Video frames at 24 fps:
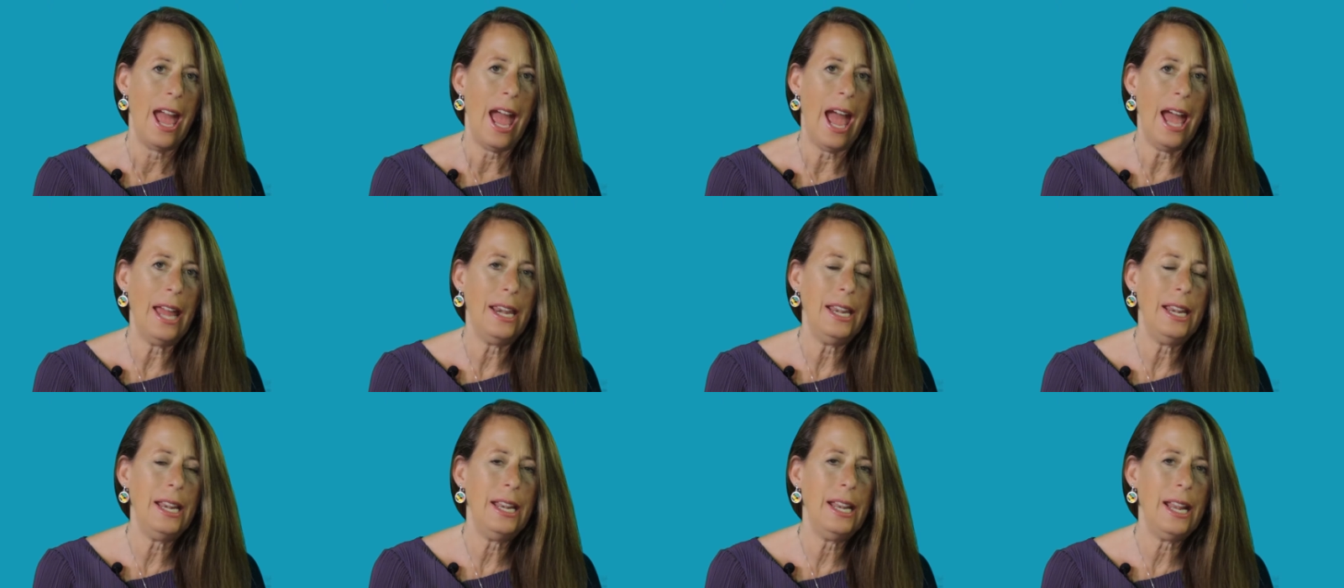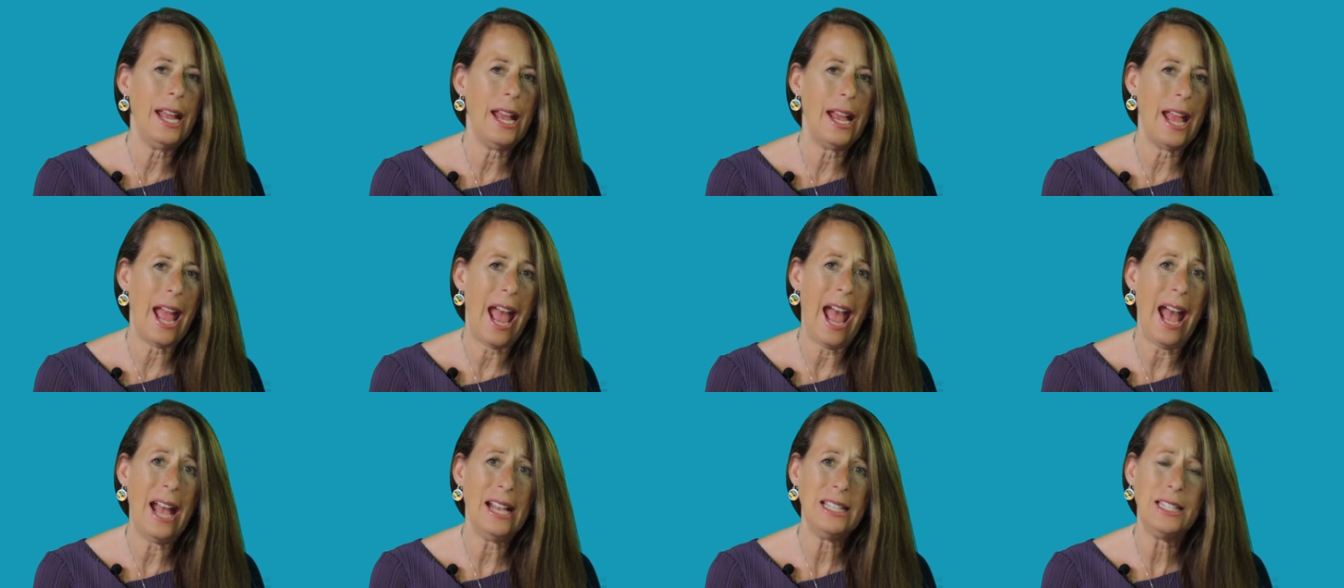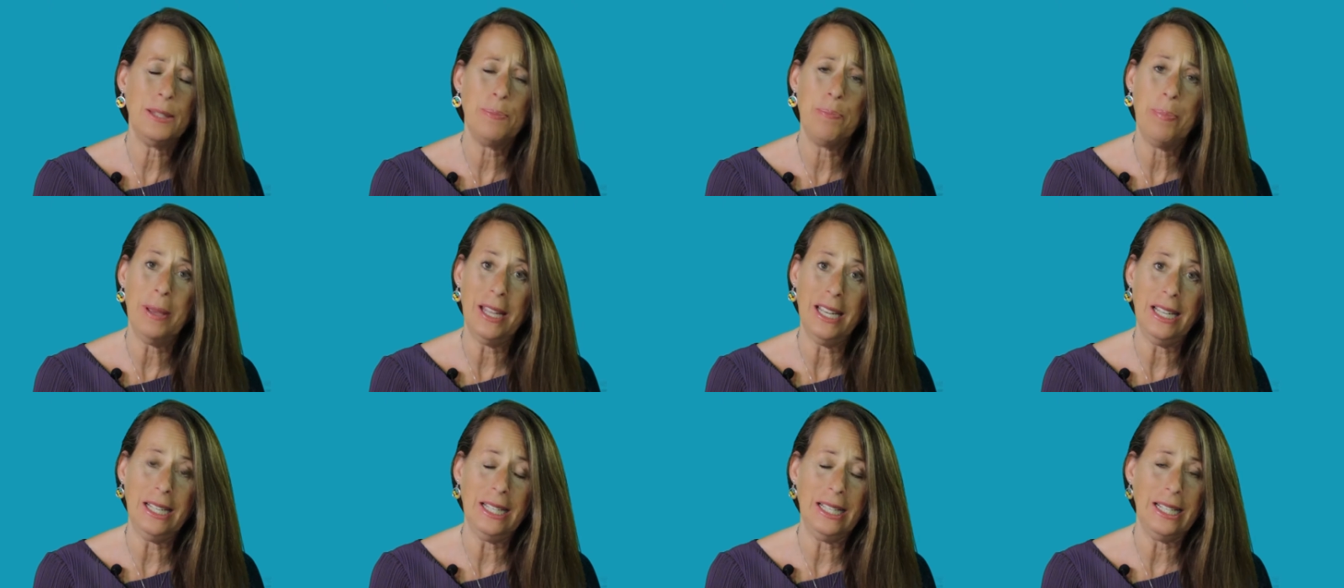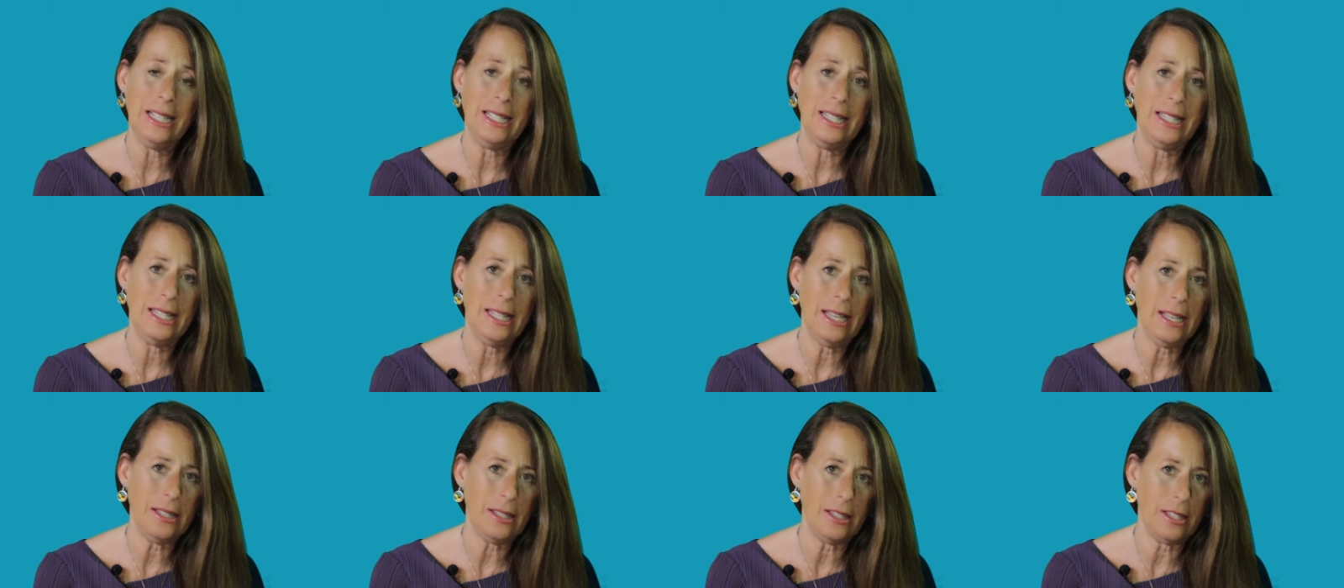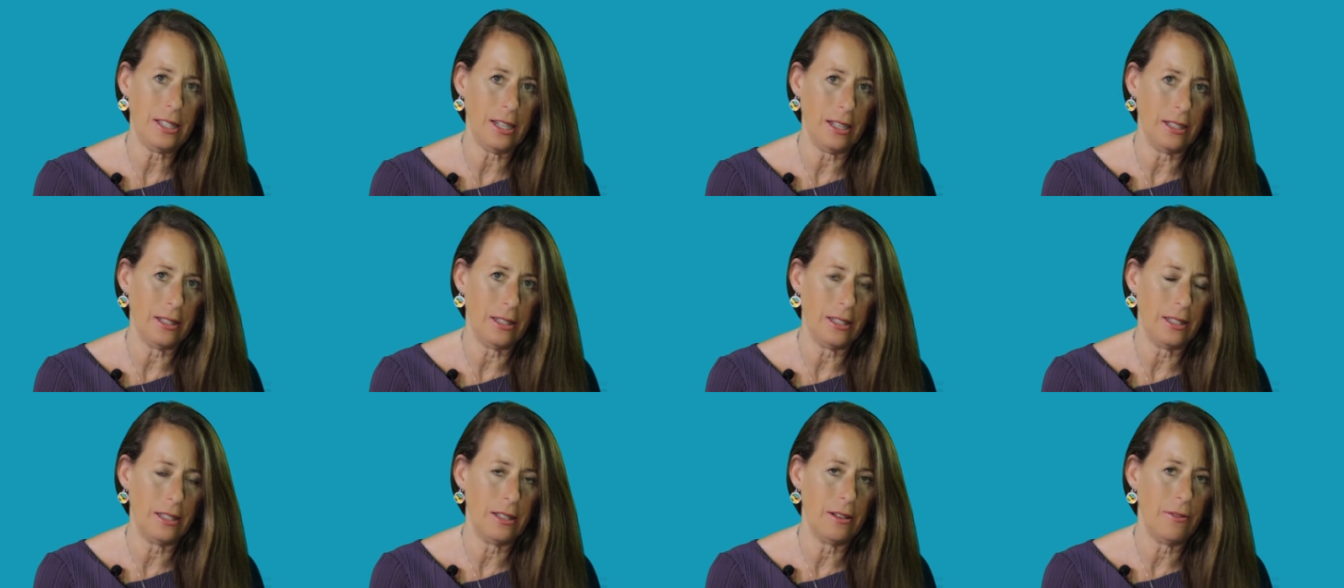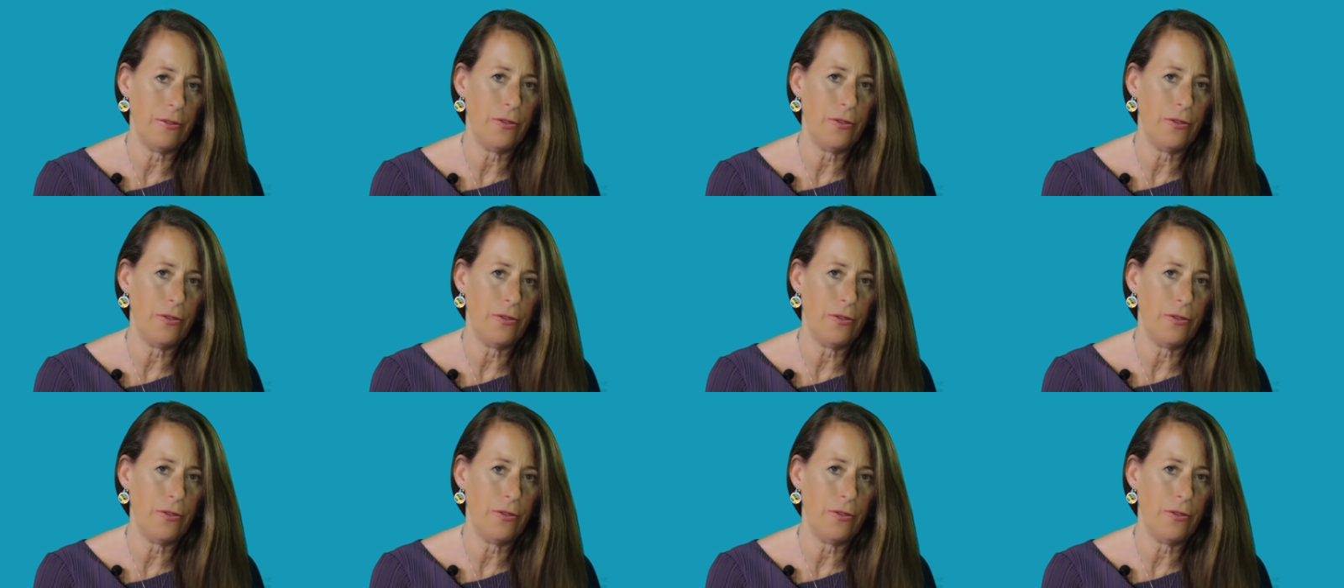and it has been in existence